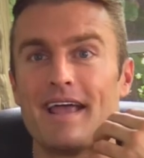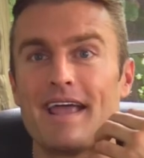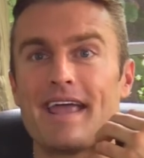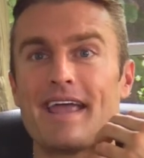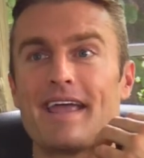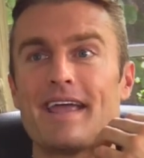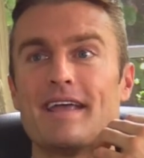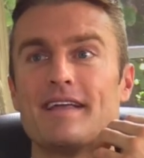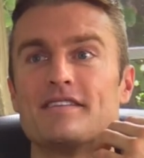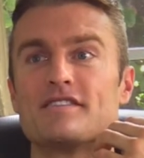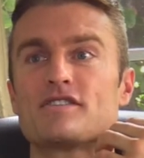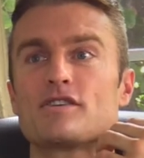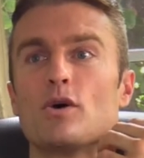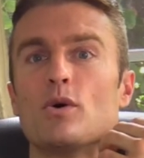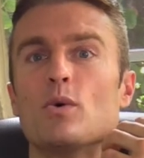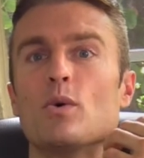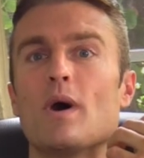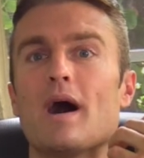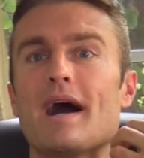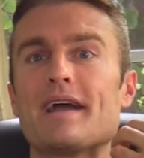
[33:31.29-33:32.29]
And
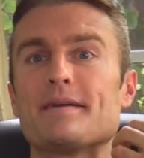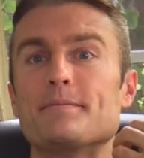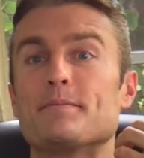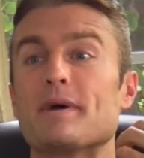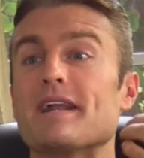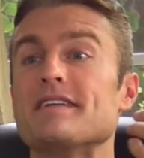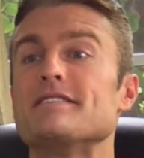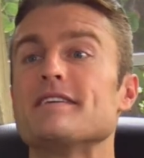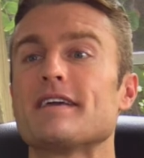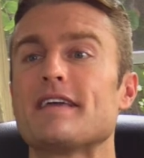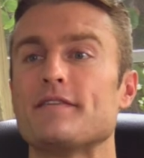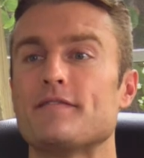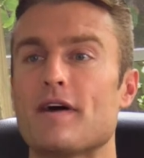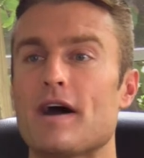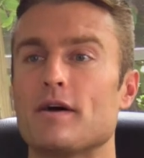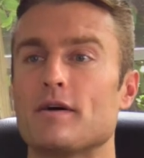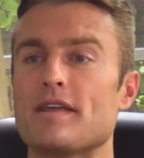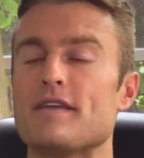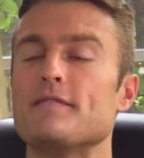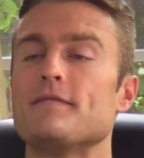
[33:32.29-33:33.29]
so I, but I did give
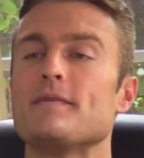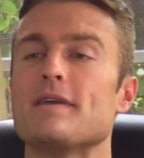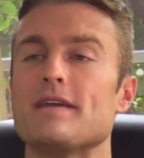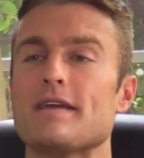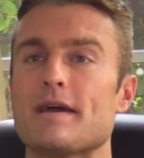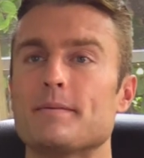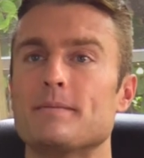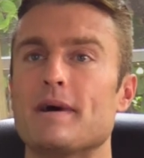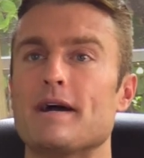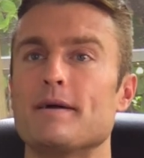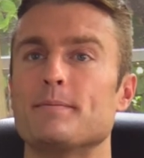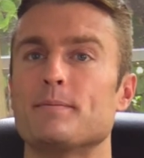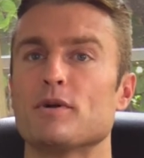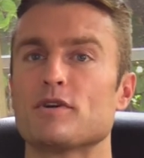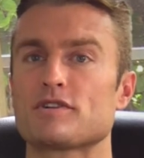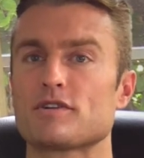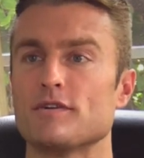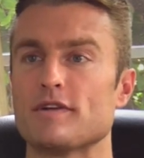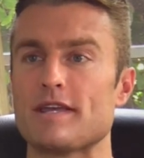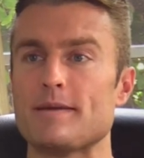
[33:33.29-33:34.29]
out, he, he had my
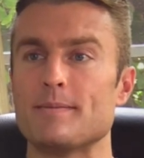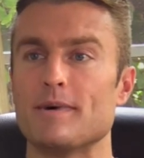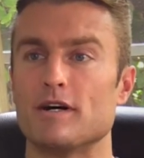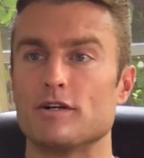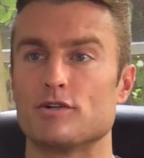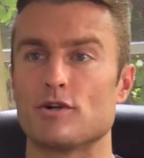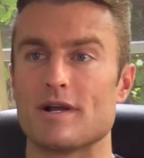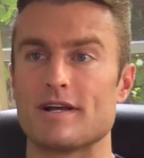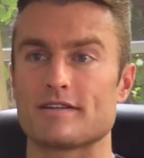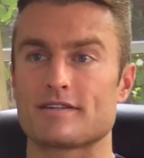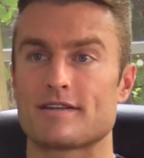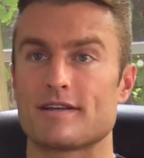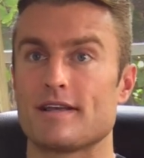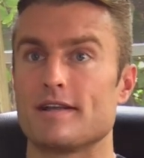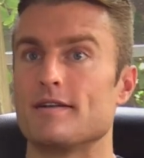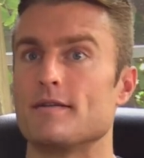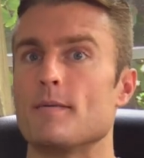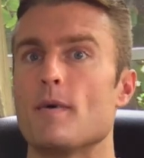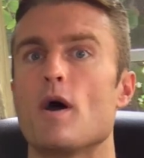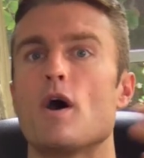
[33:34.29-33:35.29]
personal email address.
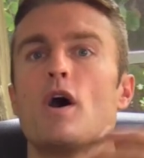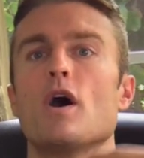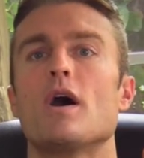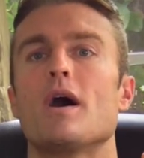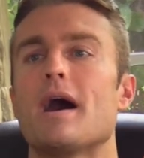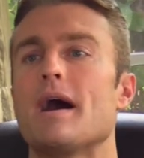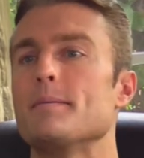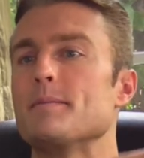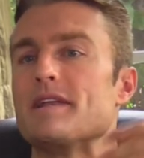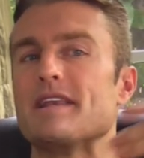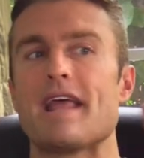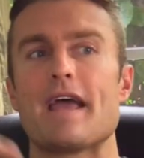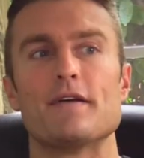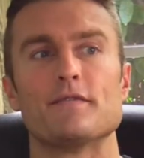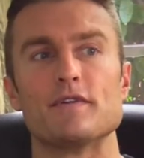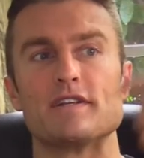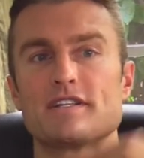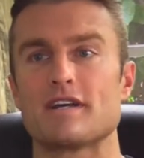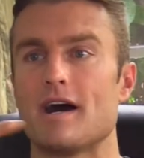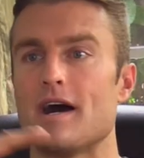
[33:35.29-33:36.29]
And I mean,
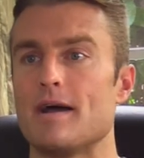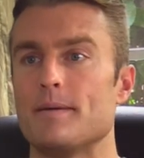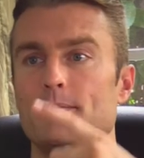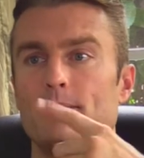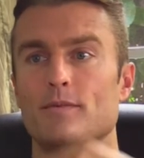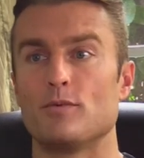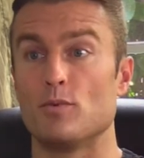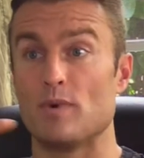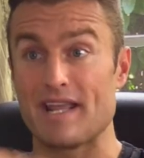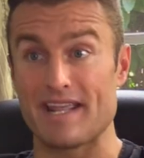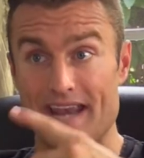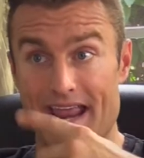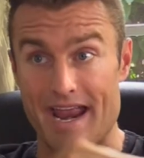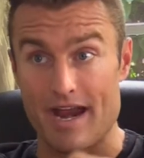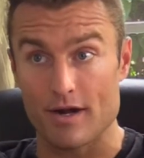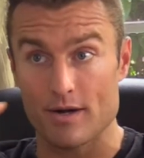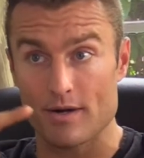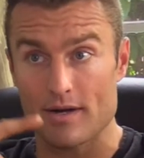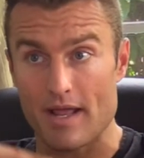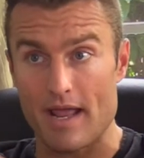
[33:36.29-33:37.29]
every time when it
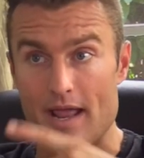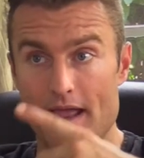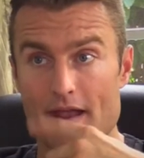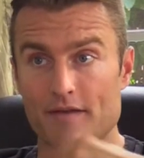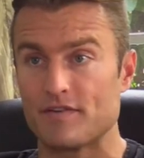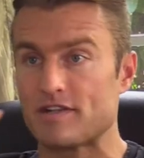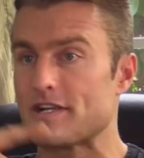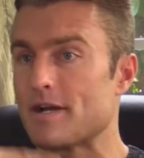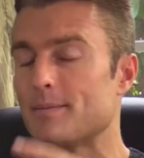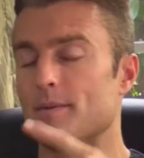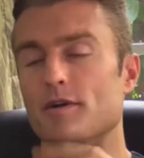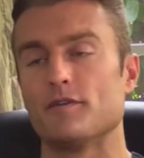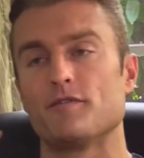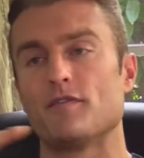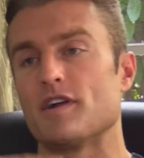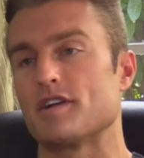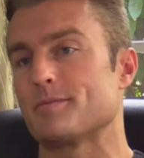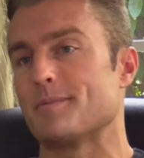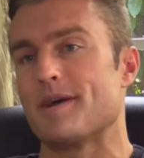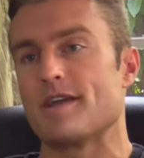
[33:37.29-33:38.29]
aired, every time I
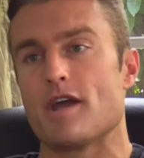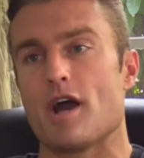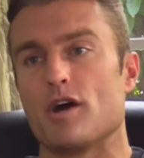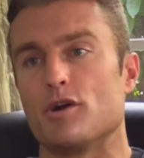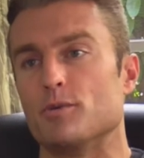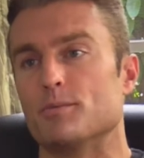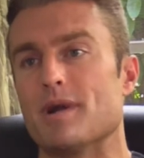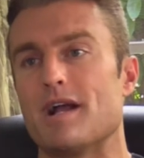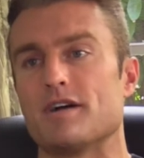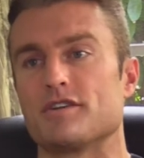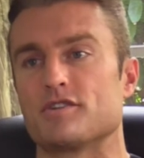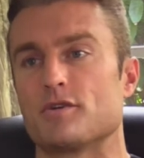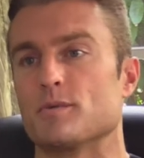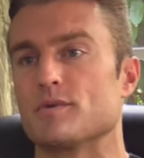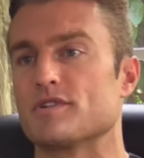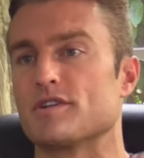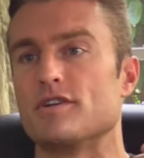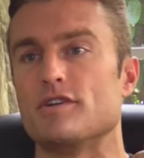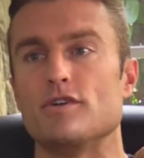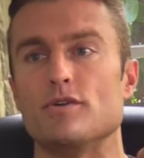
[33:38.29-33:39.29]
refreshed my Yahoo browser, it
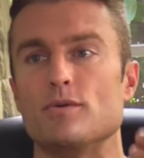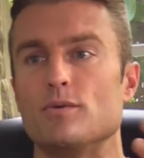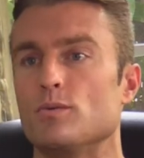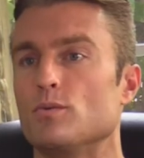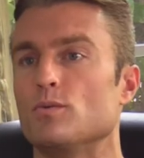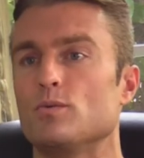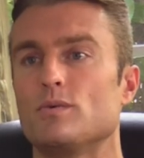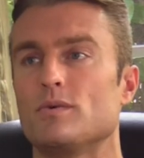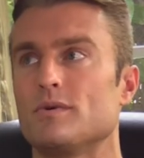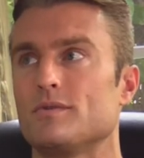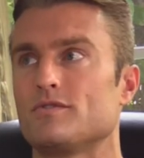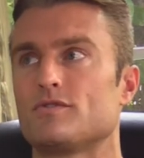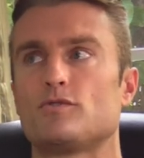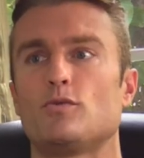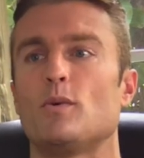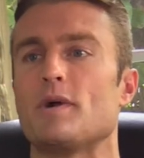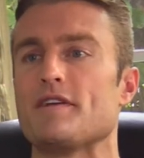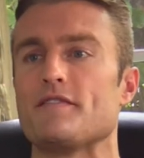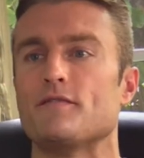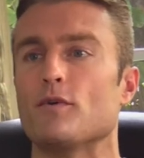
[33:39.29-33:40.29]
was a new
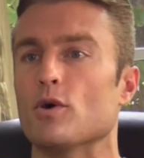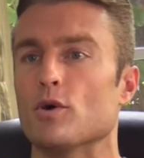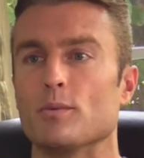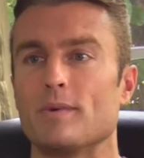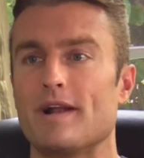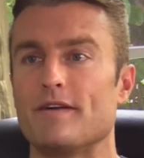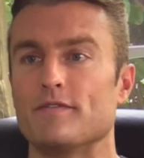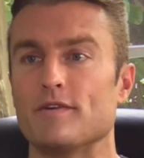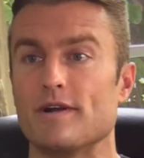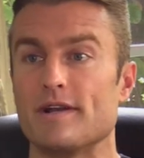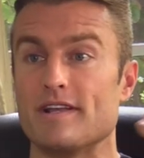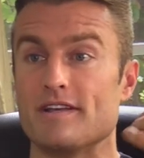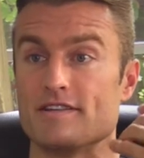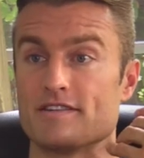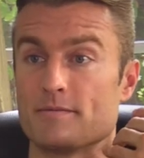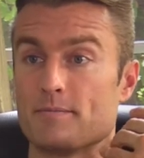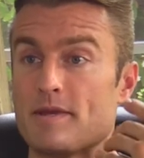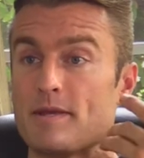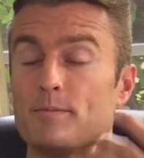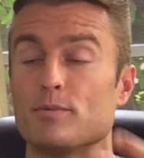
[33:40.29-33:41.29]
24, whatever it
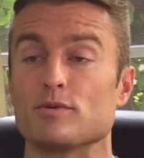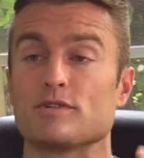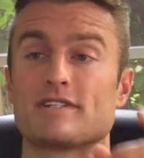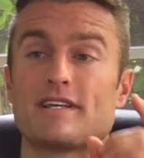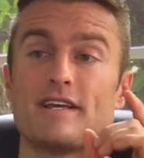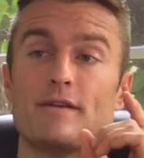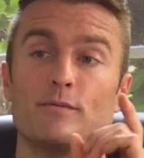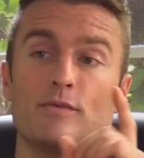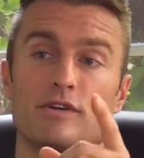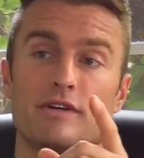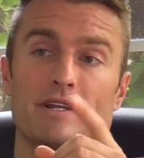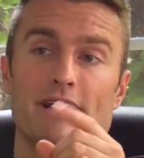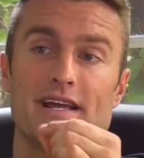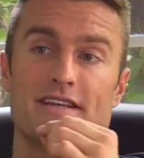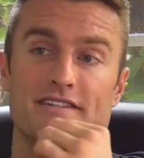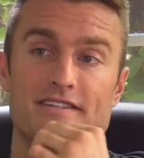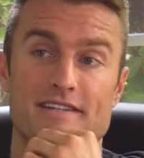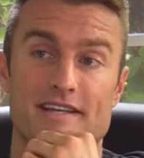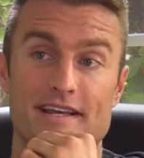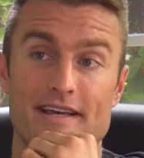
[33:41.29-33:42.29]
is, people saying really
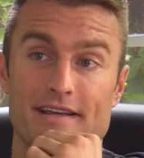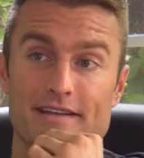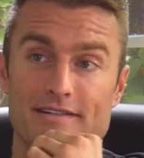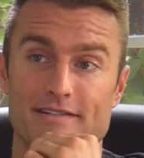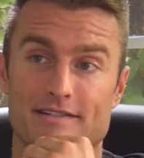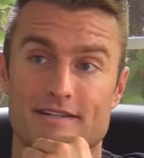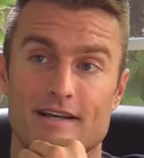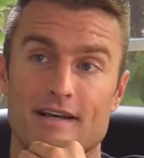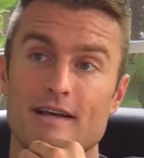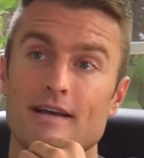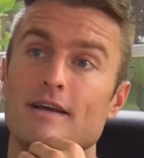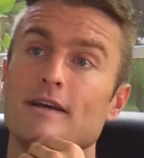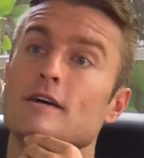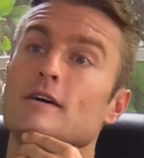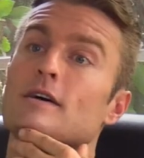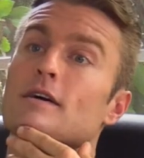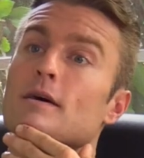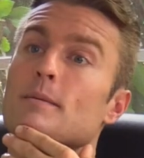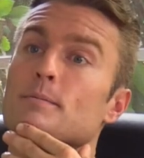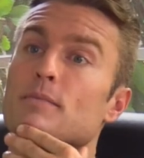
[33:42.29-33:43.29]
nice things,
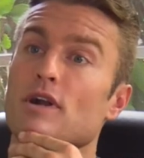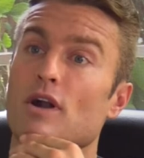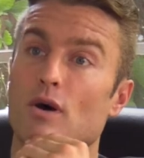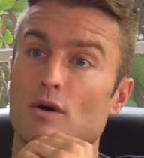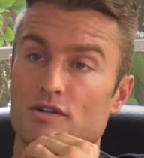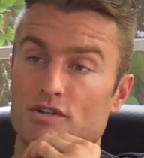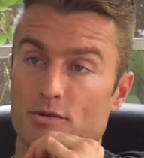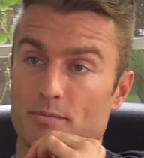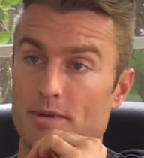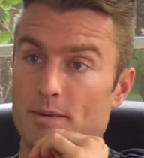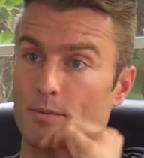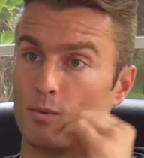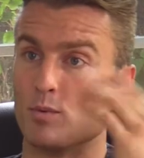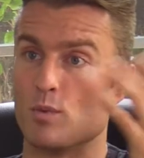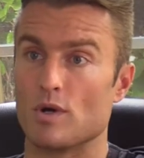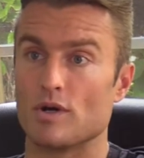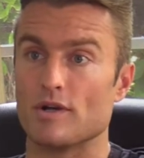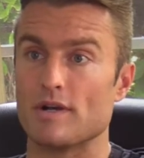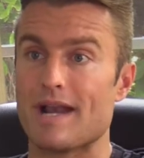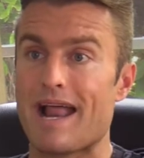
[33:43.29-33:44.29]
but also people
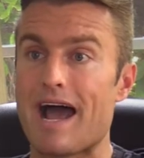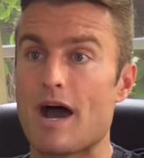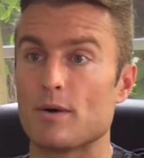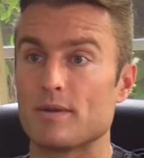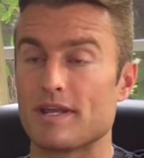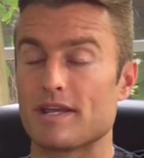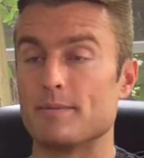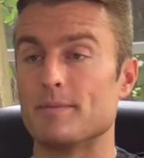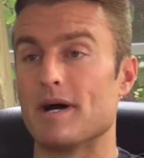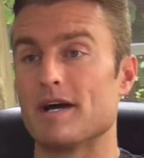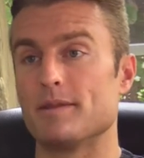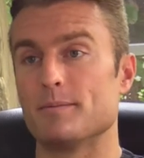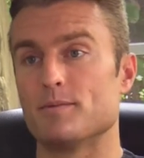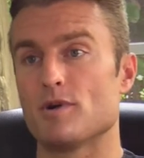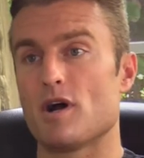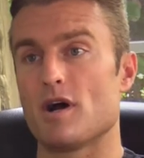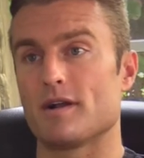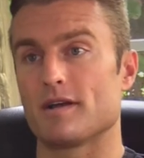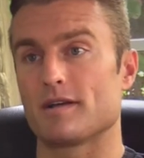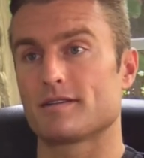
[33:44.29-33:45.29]
wondering how they could buy the
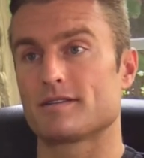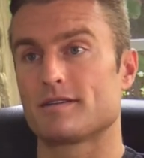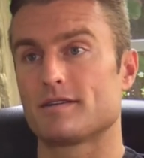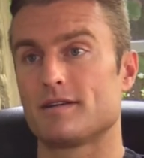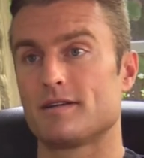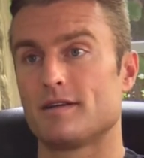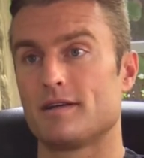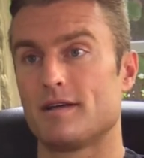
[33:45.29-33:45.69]
product. Mm -hmm.